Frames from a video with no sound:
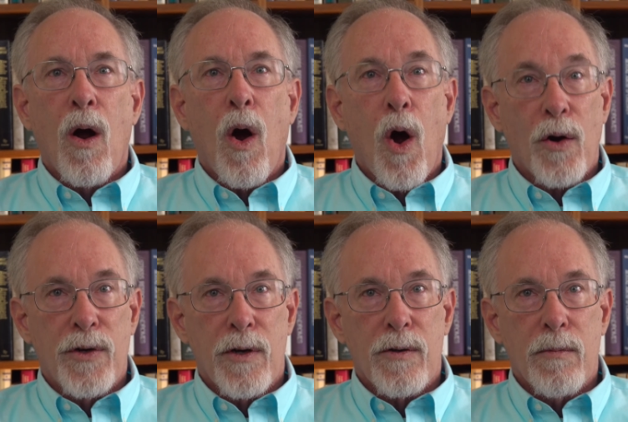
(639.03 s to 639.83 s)

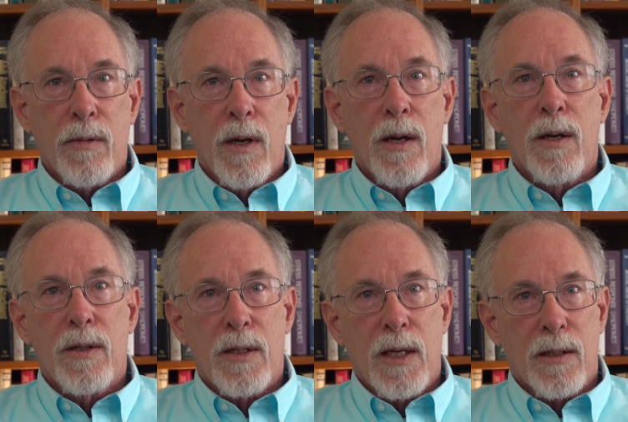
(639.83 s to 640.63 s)
autism,
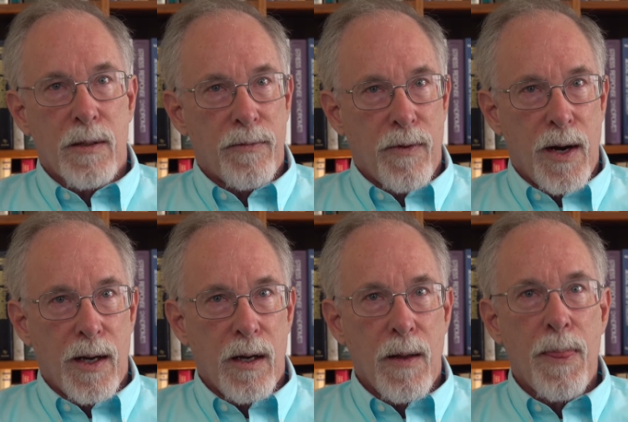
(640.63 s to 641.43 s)

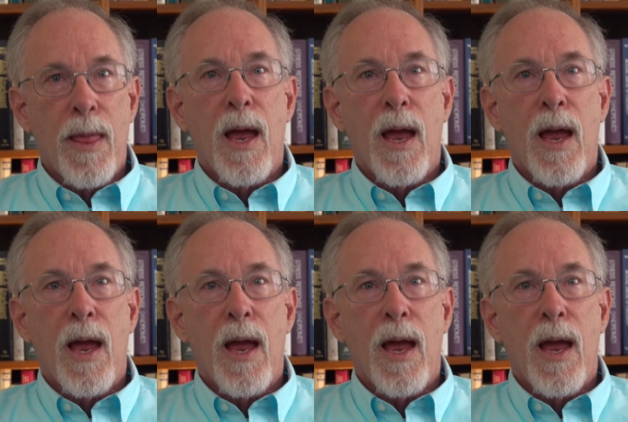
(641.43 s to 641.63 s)
schizophrenia,